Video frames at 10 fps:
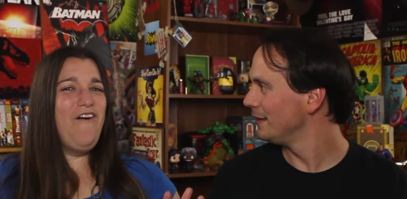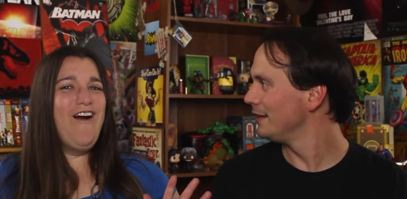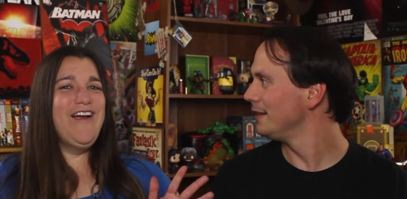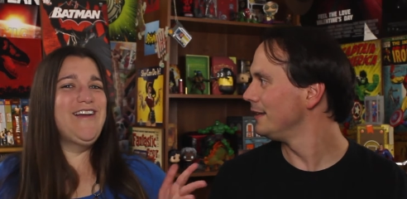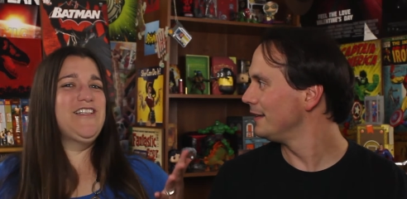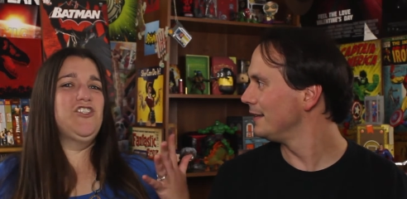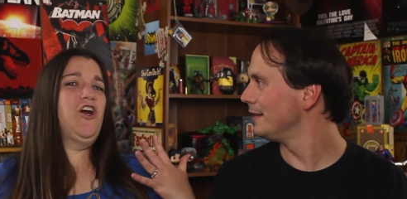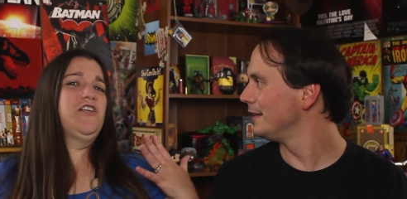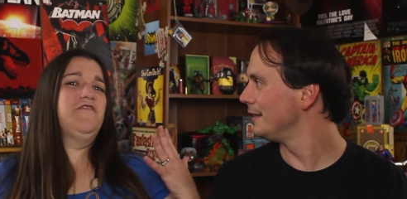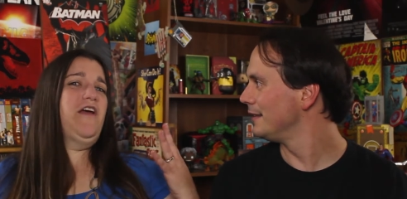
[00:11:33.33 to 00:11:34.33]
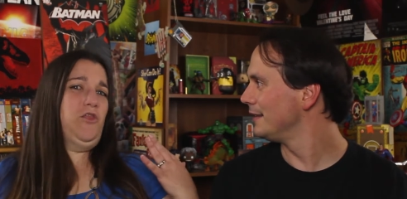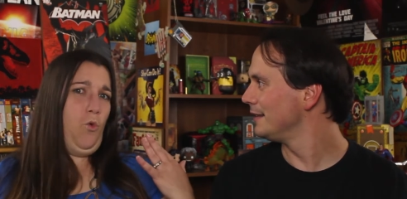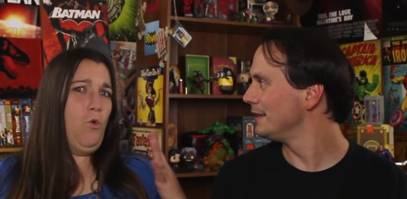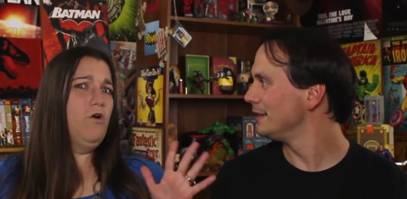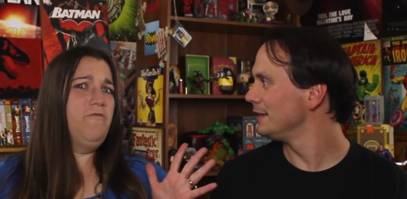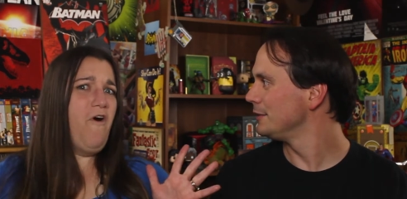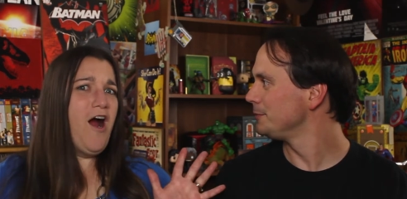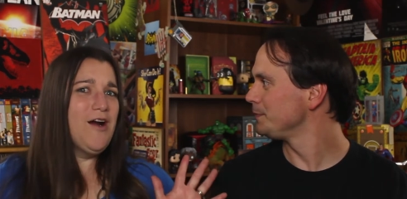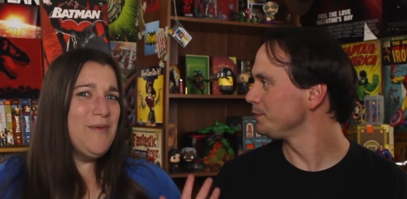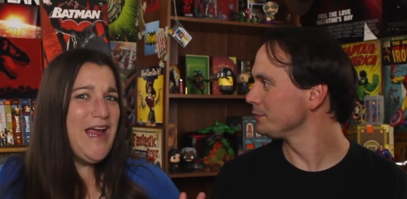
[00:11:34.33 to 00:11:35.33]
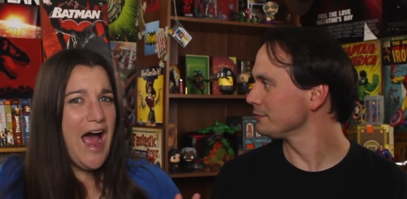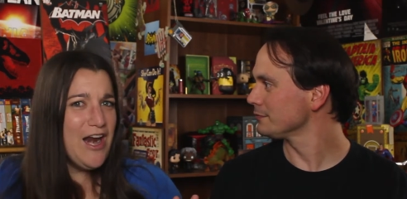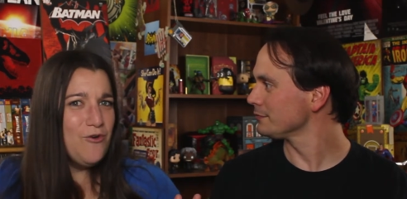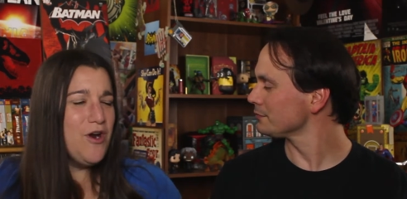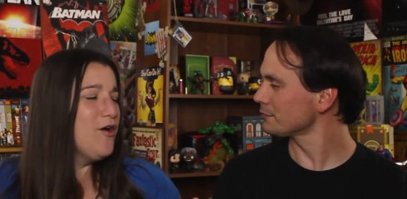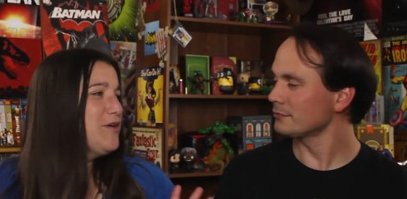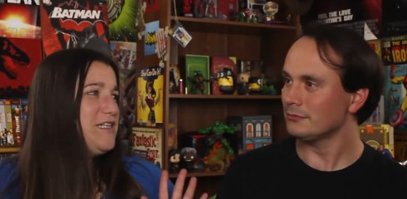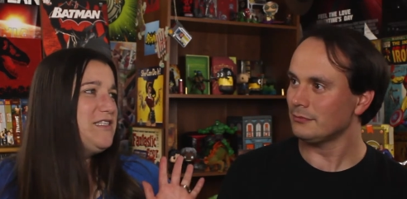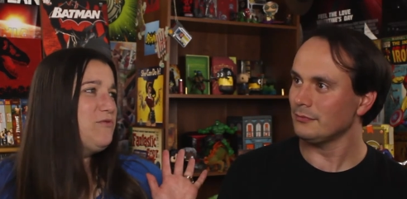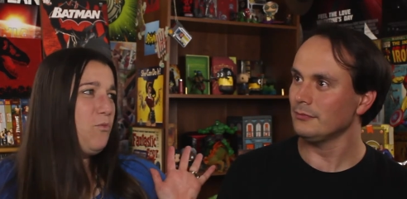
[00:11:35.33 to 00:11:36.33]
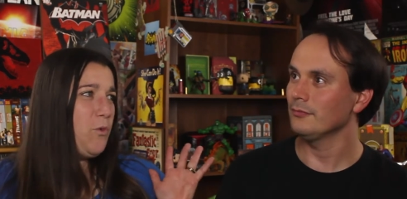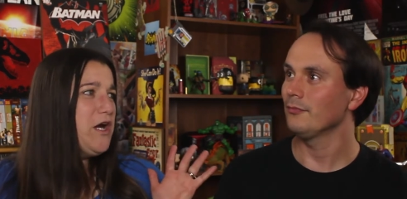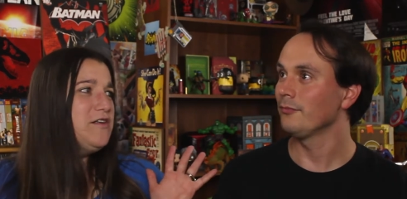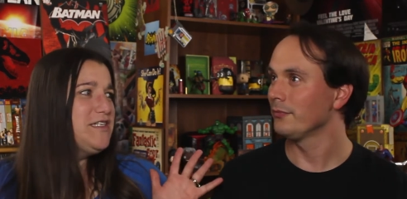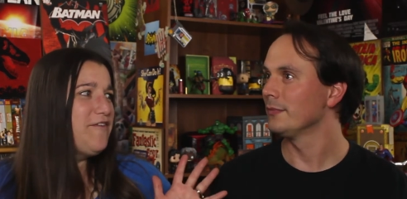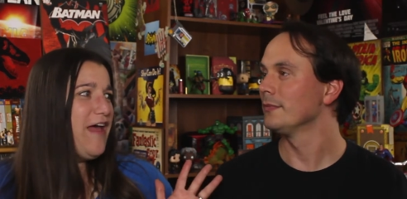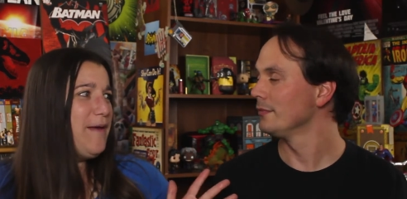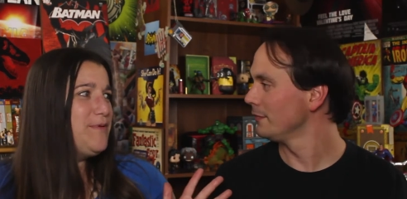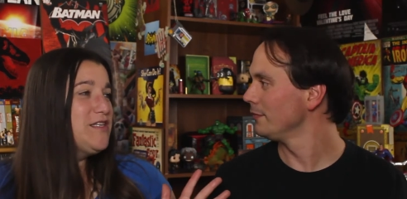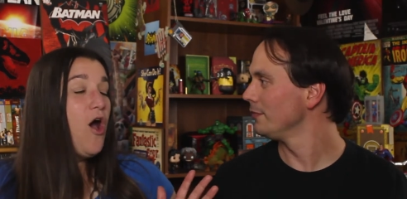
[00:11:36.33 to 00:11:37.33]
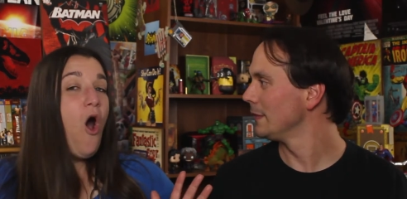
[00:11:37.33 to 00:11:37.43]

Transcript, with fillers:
Speaker 1: Arya's in charge of, like, the wolf army, I don't know. Because weird stuff happens.